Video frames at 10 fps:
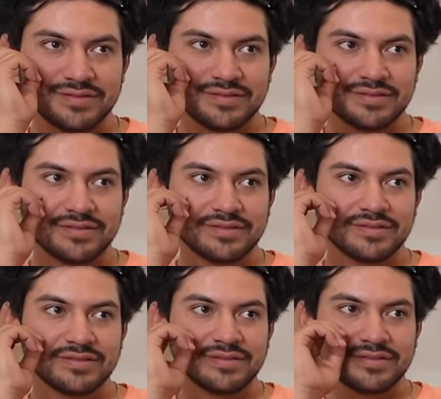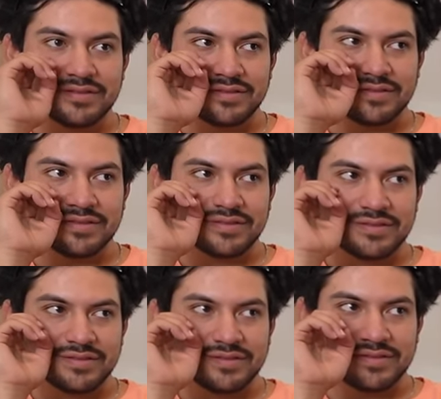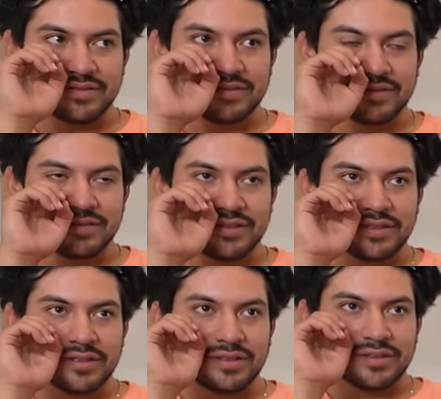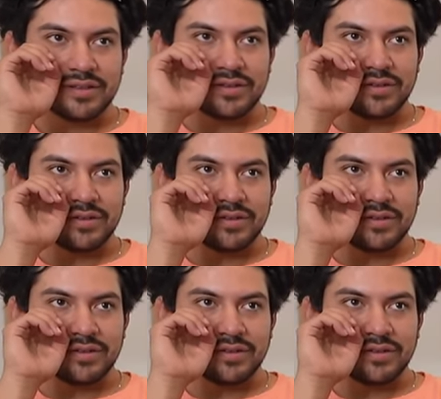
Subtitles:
[no speech]